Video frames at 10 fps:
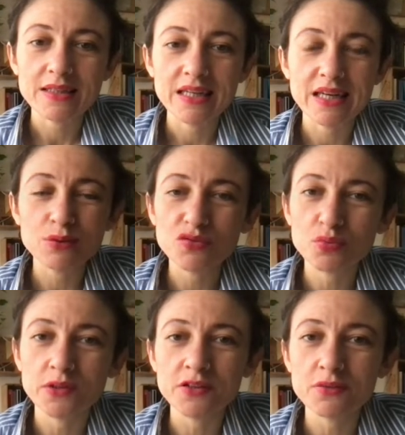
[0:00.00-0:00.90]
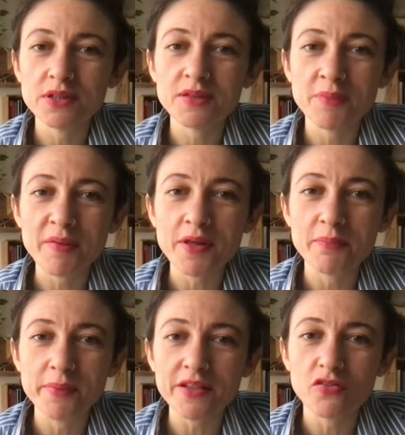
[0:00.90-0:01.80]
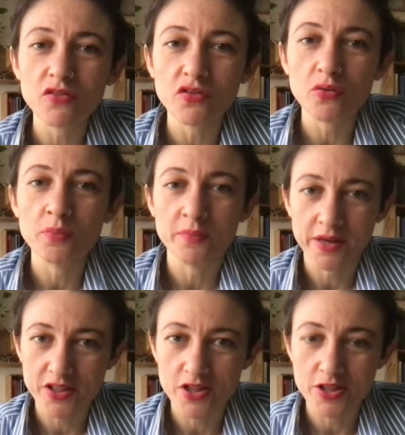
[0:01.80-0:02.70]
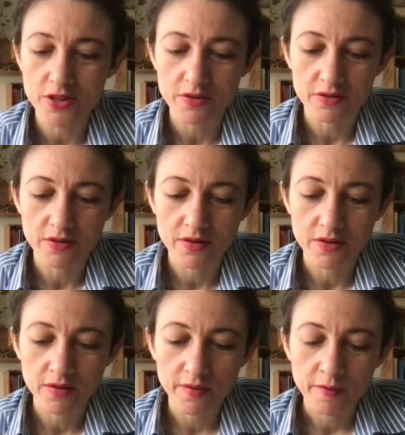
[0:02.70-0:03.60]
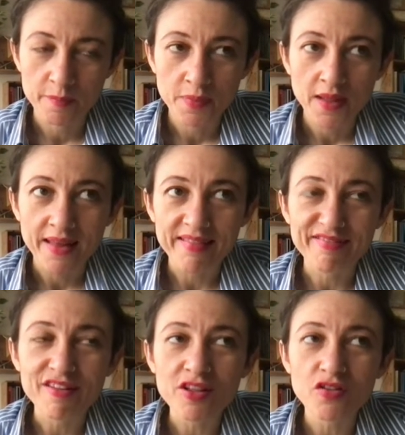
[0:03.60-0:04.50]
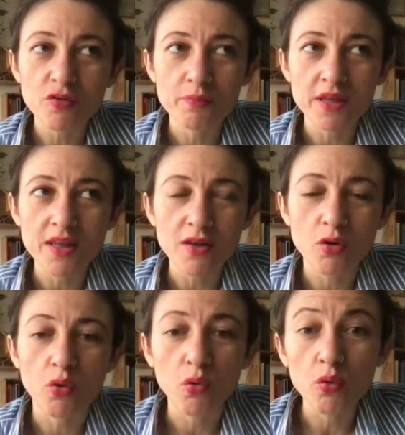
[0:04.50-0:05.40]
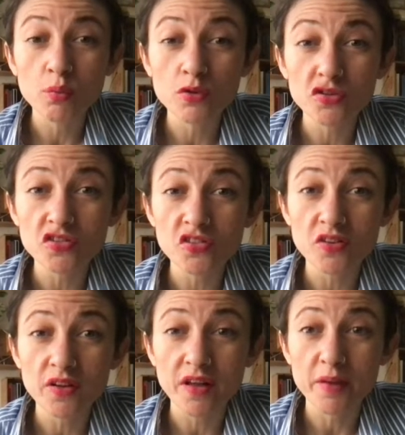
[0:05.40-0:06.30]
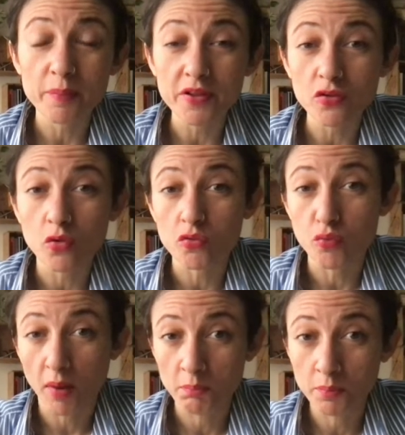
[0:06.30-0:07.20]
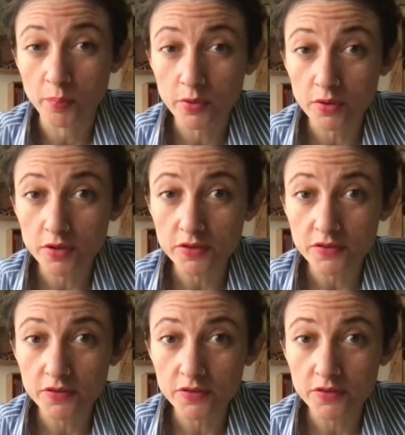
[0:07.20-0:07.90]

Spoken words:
I was wondering, maybe a bit too much. It seemed to me almost a bit crumpled.